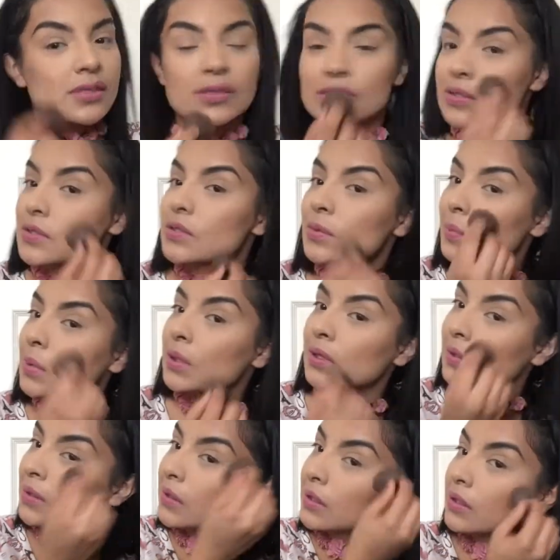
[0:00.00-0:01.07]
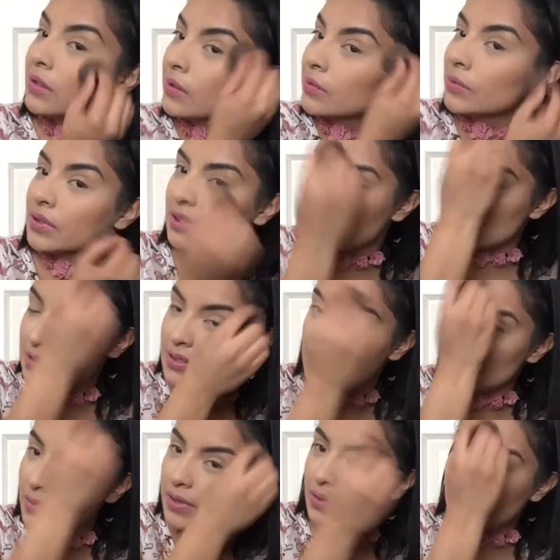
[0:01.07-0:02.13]
just to blend it with that same
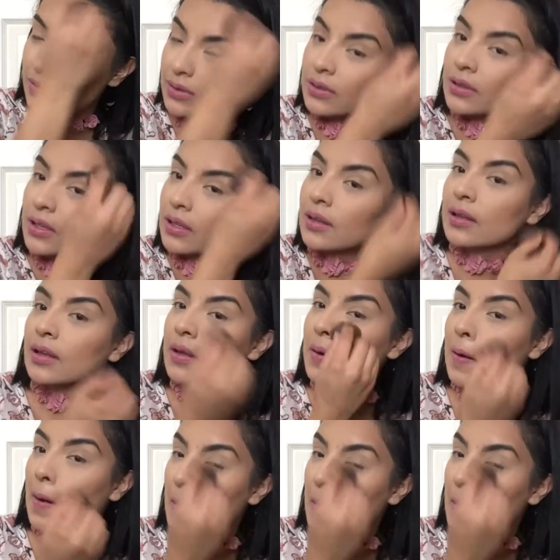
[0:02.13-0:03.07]
powder, like that.